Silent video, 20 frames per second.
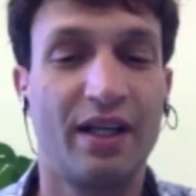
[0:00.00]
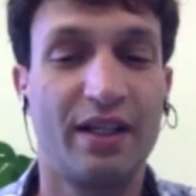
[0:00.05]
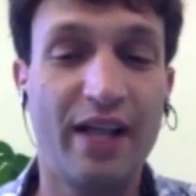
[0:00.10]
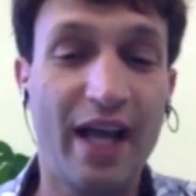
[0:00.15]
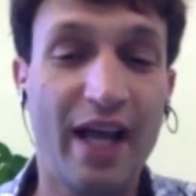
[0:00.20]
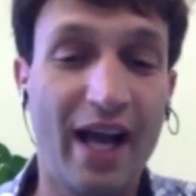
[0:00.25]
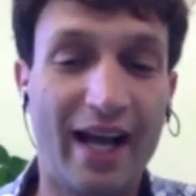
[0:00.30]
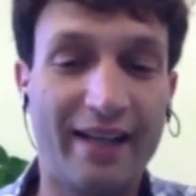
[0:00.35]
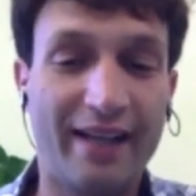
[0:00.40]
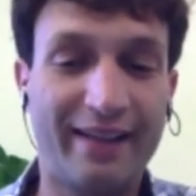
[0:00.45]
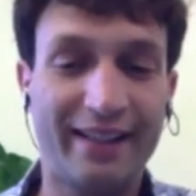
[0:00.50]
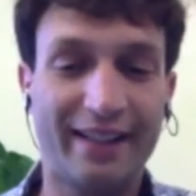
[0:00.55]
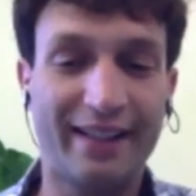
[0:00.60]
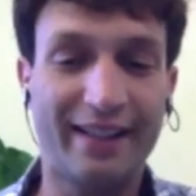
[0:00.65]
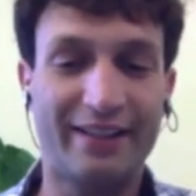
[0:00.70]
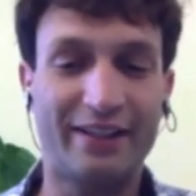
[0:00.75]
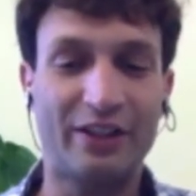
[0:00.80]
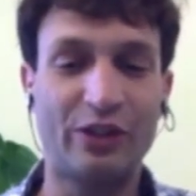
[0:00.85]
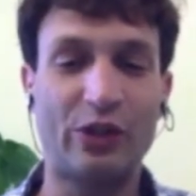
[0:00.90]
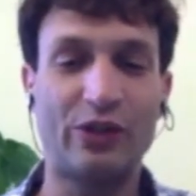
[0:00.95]
Yeah, I think
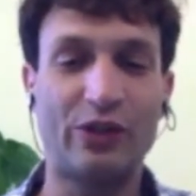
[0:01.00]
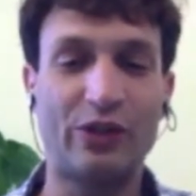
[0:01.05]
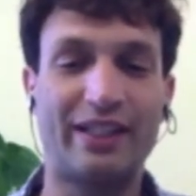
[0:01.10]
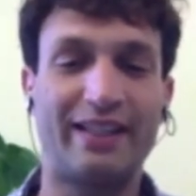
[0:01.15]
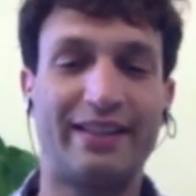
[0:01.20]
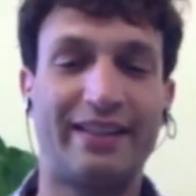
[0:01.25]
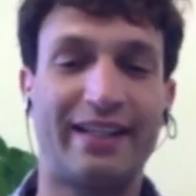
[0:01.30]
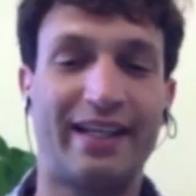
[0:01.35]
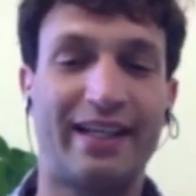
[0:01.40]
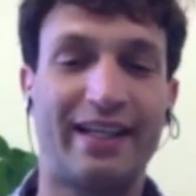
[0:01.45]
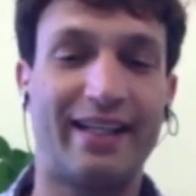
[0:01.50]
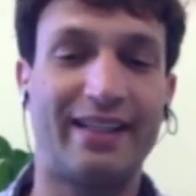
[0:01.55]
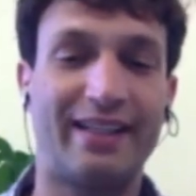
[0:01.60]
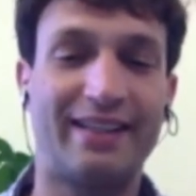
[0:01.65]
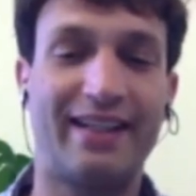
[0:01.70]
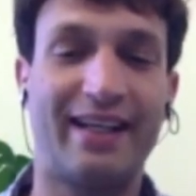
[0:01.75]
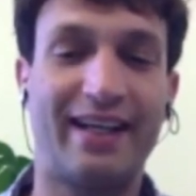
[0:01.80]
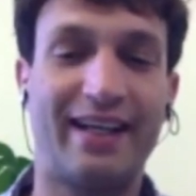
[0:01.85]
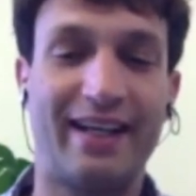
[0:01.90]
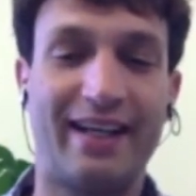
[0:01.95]
that you know the,
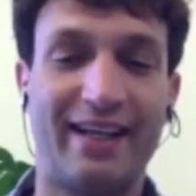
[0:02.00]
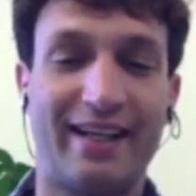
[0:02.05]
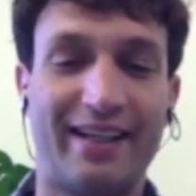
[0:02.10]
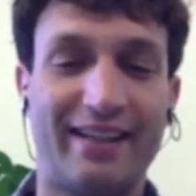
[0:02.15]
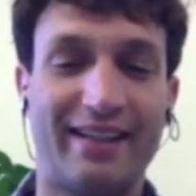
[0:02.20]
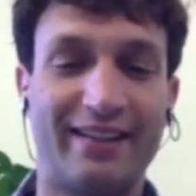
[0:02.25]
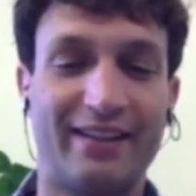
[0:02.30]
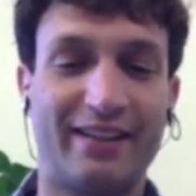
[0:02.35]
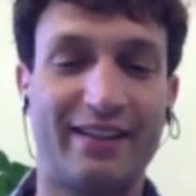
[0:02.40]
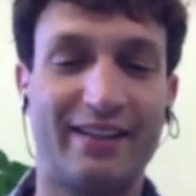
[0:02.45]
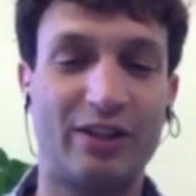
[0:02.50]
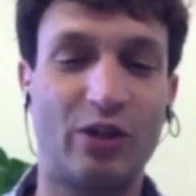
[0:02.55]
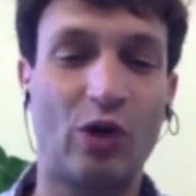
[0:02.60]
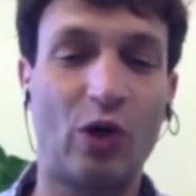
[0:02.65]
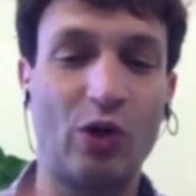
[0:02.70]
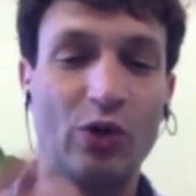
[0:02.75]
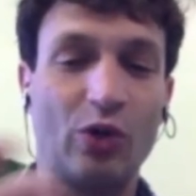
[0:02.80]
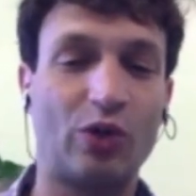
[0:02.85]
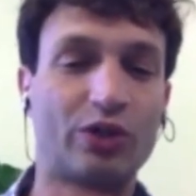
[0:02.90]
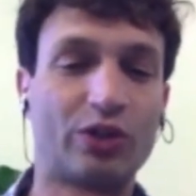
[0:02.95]
the the the
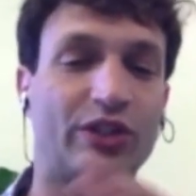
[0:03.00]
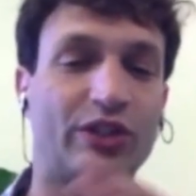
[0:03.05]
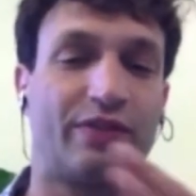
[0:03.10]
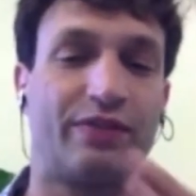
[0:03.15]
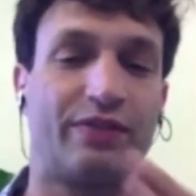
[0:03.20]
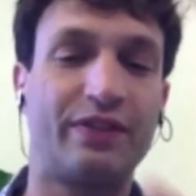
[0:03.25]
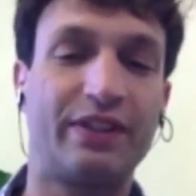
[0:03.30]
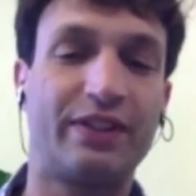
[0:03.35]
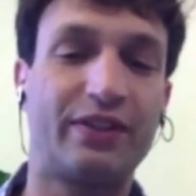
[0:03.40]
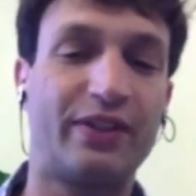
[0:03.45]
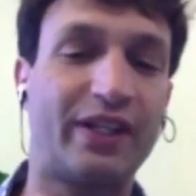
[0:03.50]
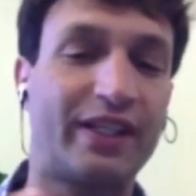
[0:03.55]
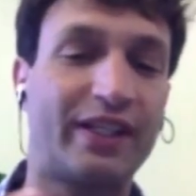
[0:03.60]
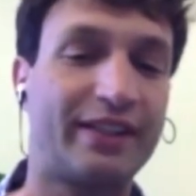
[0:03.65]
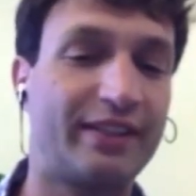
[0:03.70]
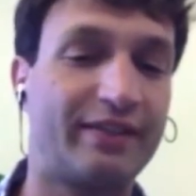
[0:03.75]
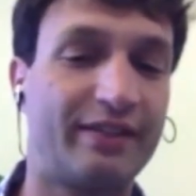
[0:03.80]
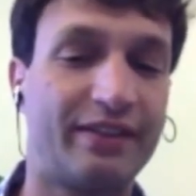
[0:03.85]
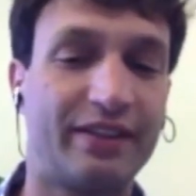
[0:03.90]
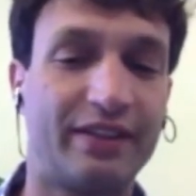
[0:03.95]
whole notion of
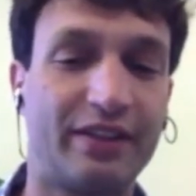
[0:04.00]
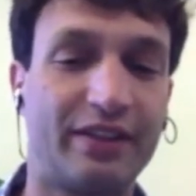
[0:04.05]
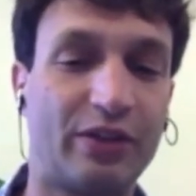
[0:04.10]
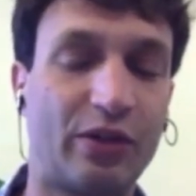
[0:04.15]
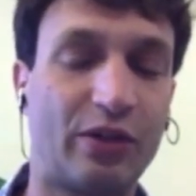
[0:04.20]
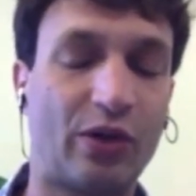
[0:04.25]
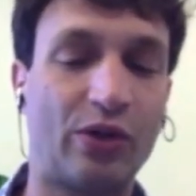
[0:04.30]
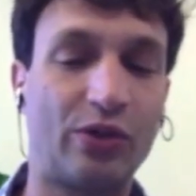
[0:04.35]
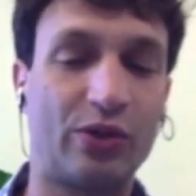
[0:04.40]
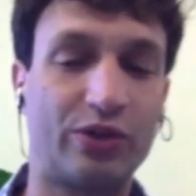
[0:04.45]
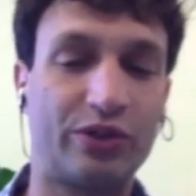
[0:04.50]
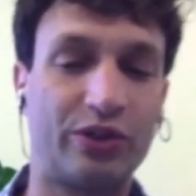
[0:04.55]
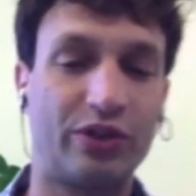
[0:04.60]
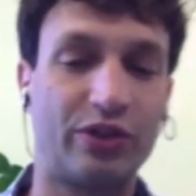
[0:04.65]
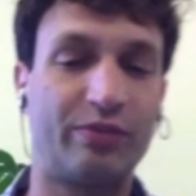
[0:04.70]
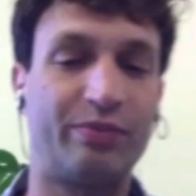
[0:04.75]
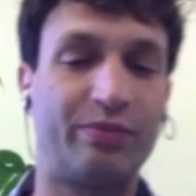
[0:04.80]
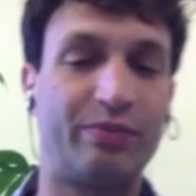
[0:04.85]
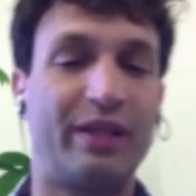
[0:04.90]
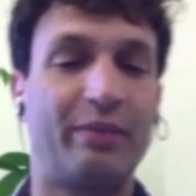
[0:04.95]
interactivity, the whole notion
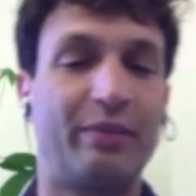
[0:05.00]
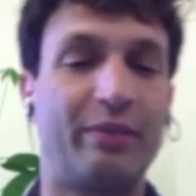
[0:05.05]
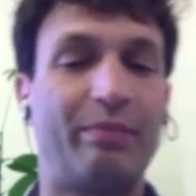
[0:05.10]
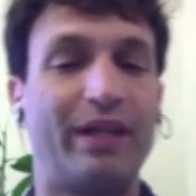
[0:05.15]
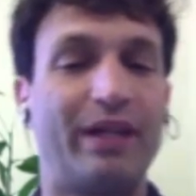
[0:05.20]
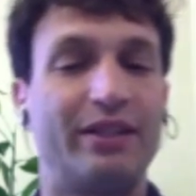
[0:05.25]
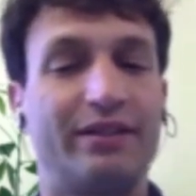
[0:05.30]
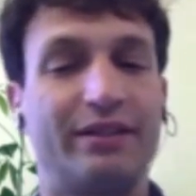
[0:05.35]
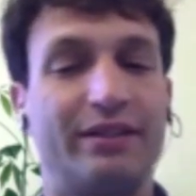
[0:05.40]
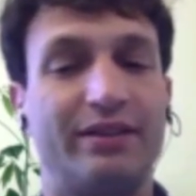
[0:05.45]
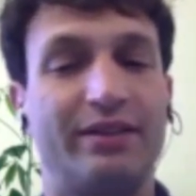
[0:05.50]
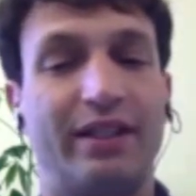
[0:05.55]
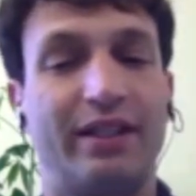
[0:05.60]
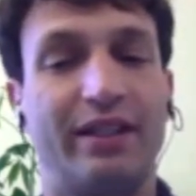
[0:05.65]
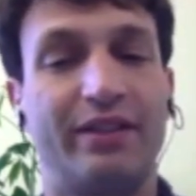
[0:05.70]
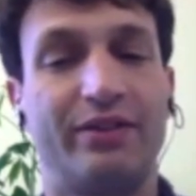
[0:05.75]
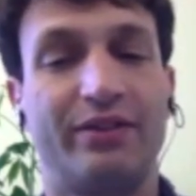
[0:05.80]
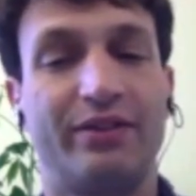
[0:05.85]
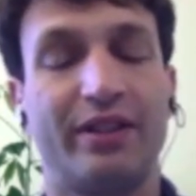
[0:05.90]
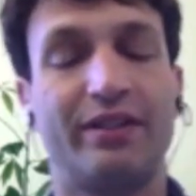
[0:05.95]
of being patient
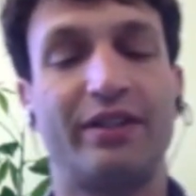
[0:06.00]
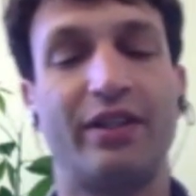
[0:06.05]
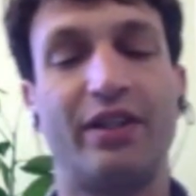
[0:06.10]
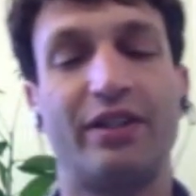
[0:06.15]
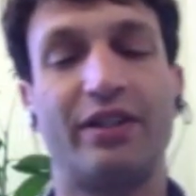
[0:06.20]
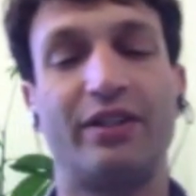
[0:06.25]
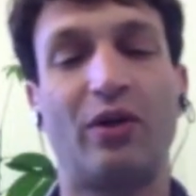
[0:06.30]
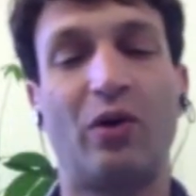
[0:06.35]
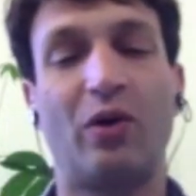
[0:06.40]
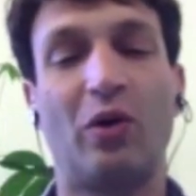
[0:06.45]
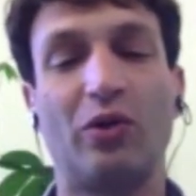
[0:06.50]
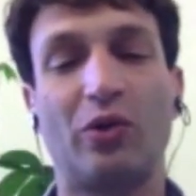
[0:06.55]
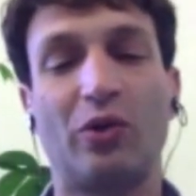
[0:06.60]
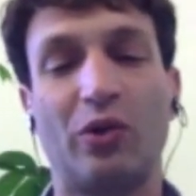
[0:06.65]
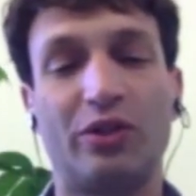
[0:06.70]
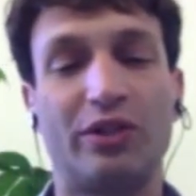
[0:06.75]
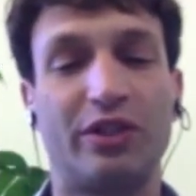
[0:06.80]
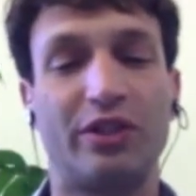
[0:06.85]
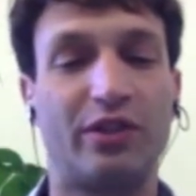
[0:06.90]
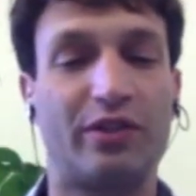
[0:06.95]
centric, the, the whole
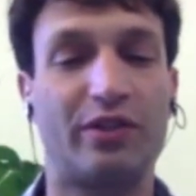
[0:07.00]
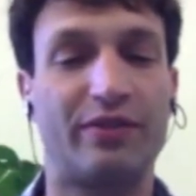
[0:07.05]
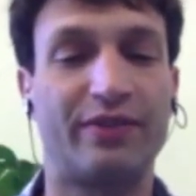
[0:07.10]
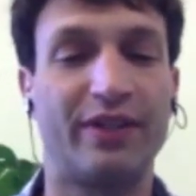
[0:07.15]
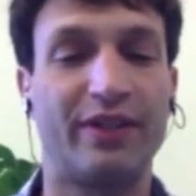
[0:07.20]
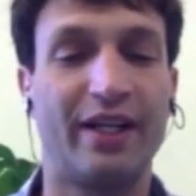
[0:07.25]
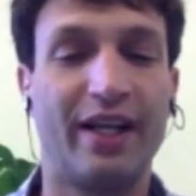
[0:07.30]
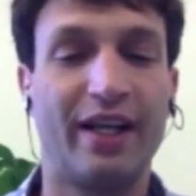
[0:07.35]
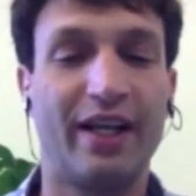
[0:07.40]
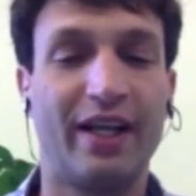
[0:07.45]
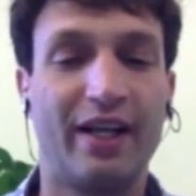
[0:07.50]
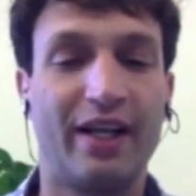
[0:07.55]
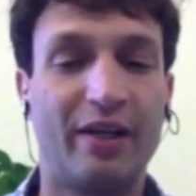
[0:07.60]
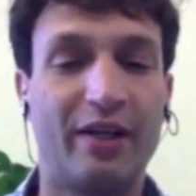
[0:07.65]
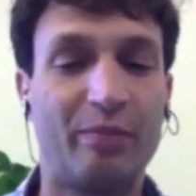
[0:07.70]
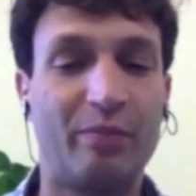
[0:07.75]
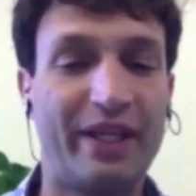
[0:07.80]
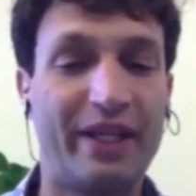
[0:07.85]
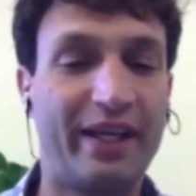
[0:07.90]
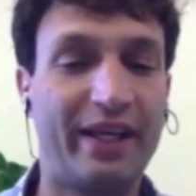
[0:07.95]
notion of
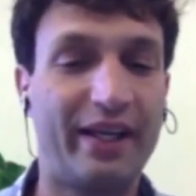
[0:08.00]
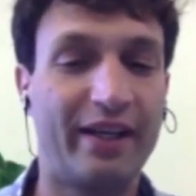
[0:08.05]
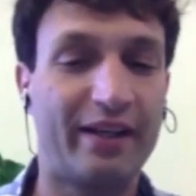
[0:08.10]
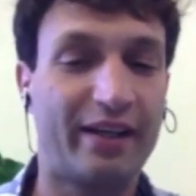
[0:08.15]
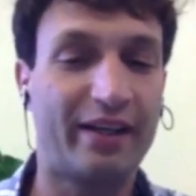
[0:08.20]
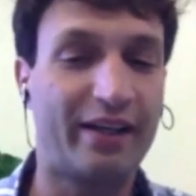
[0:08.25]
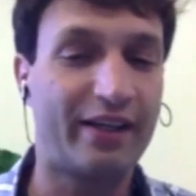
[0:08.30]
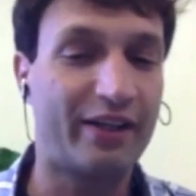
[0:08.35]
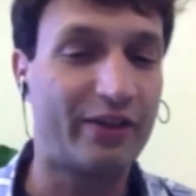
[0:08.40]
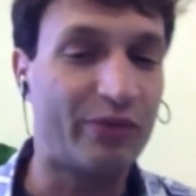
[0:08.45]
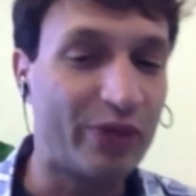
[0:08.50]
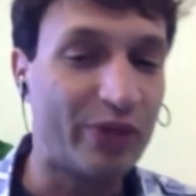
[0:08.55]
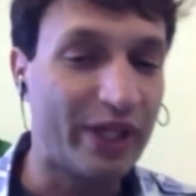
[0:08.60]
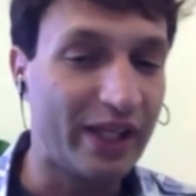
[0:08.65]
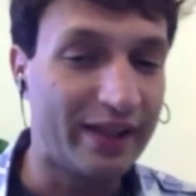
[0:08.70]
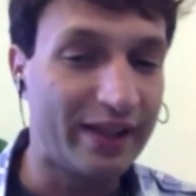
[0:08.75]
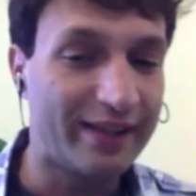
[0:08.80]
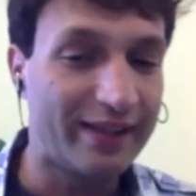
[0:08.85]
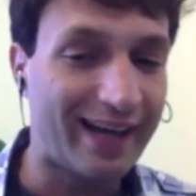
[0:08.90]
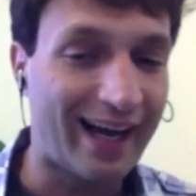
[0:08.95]
being
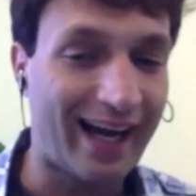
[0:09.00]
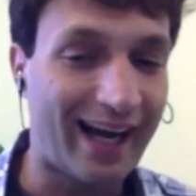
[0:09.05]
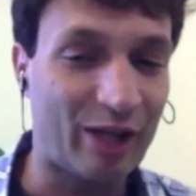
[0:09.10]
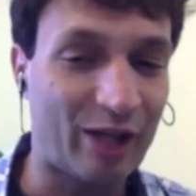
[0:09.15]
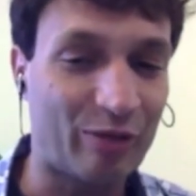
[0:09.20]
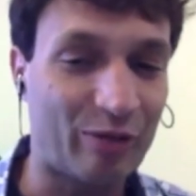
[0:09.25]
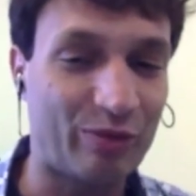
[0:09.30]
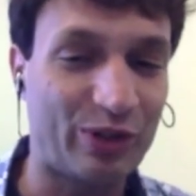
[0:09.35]
real time.